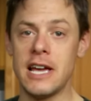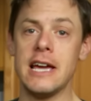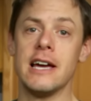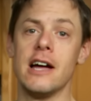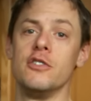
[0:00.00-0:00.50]

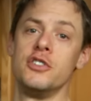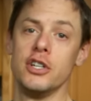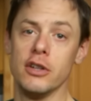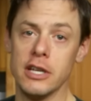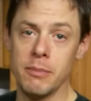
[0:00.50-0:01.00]
take on
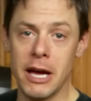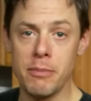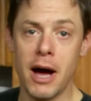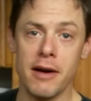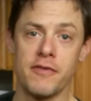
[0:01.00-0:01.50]
chili
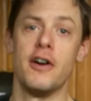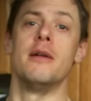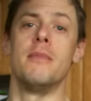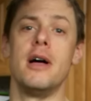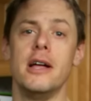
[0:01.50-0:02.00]
made by a
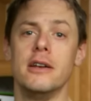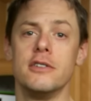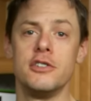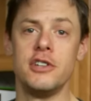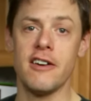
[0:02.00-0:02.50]
friend of mine,
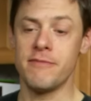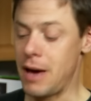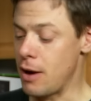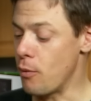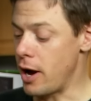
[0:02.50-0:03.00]
Chef
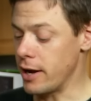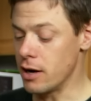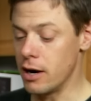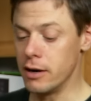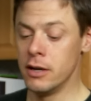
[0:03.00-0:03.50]
Matt
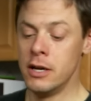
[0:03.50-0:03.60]
Weingarten.